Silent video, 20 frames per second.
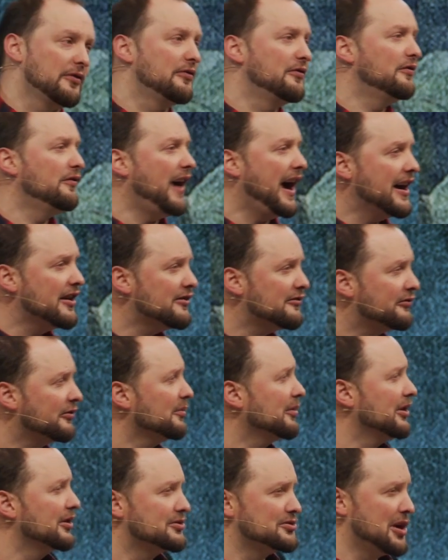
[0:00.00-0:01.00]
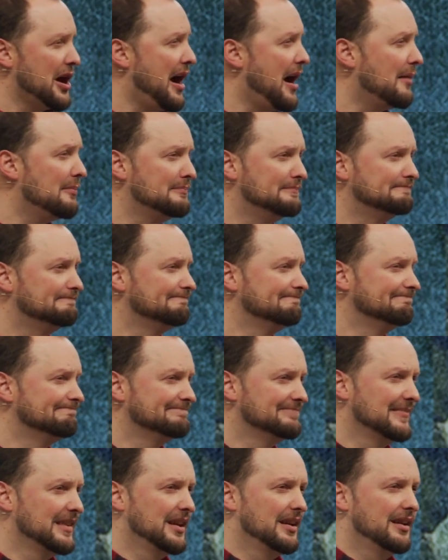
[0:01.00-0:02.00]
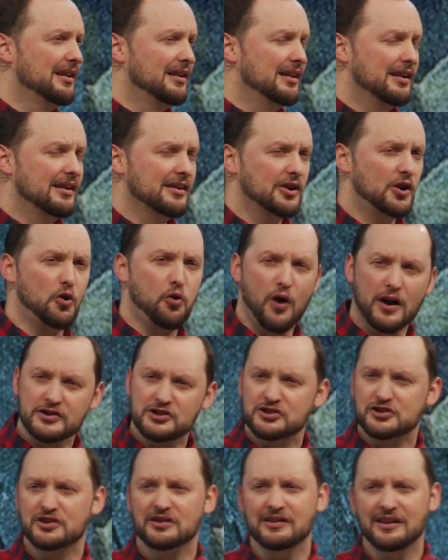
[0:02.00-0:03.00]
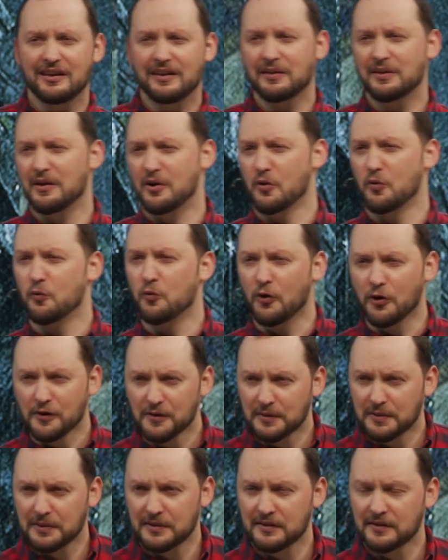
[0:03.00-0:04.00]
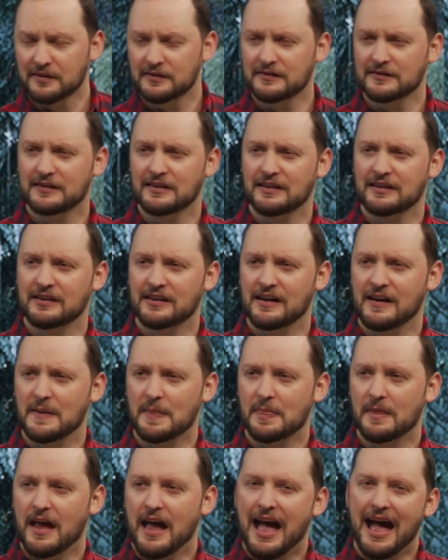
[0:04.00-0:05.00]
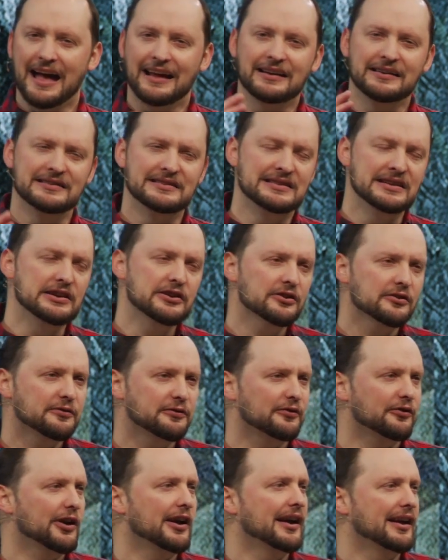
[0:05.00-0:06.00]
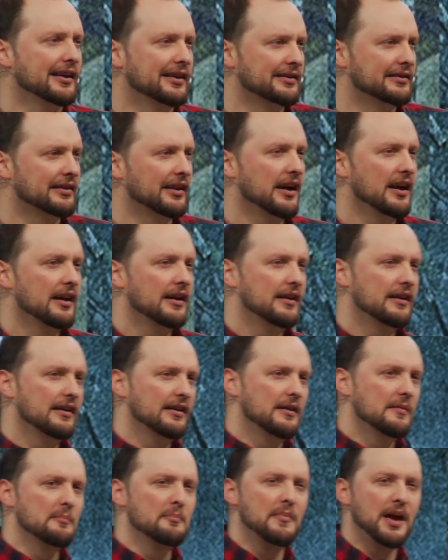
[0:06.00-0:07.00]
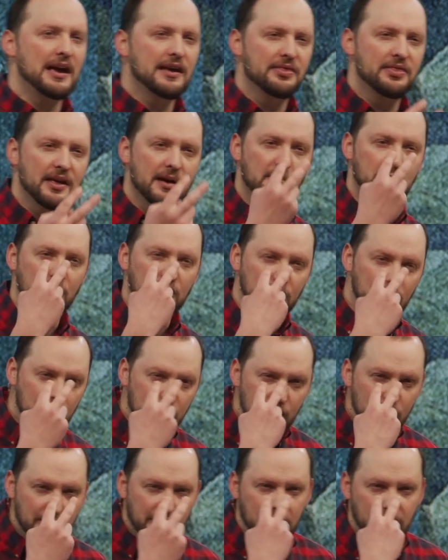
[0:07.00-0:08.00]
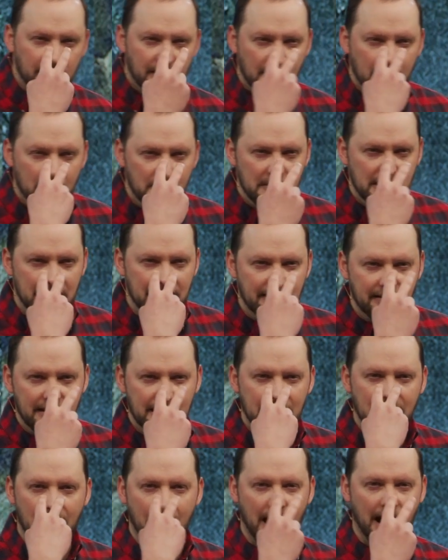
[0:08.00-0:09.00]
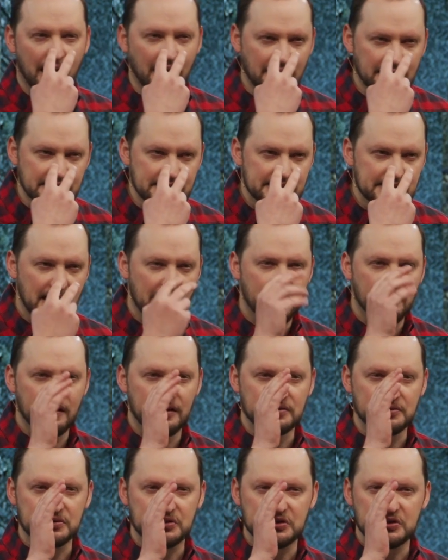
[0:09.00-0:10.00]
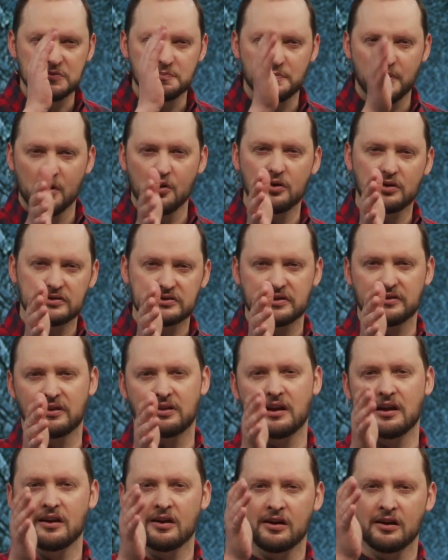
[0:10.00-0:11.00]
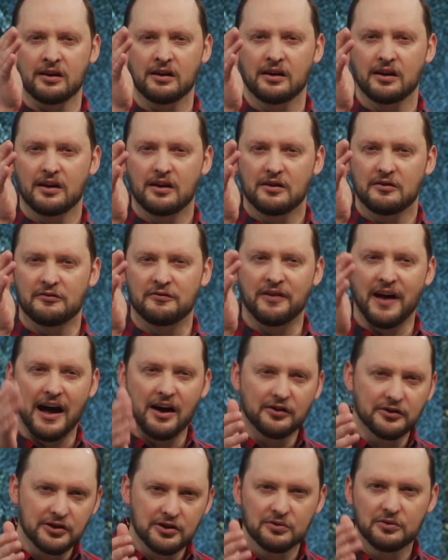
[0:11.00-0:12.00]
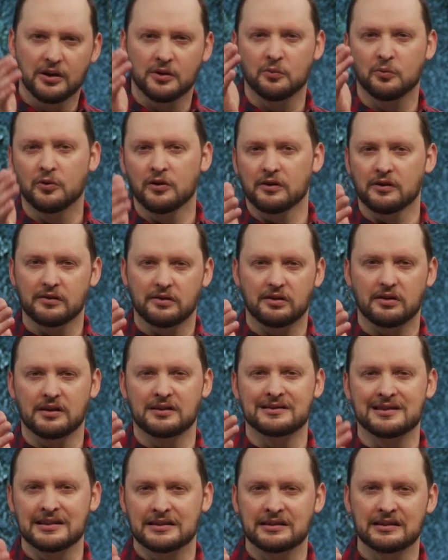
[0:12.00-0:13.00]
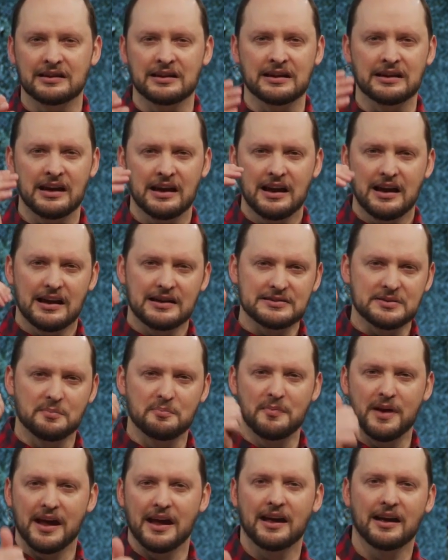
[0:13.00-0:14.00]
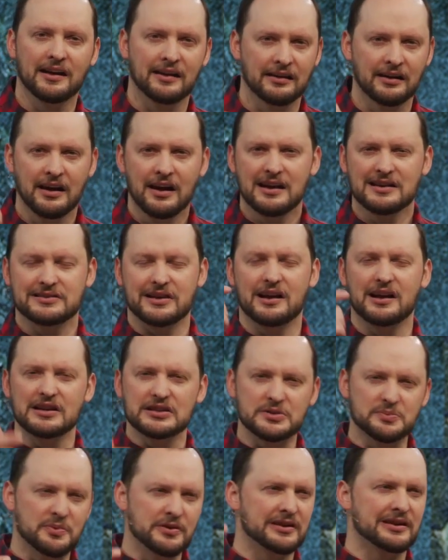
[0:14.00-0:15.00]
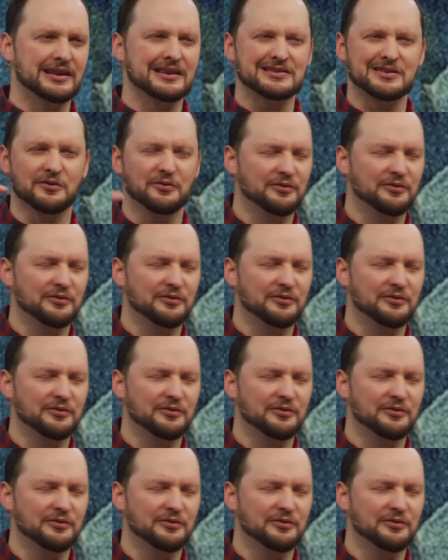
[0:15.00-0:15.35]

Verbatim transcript: fired from their job, questioning their worth, and a dear friend made them look them in the eyes and then spoke to their value and worth and dignity as a man, as a husband, as a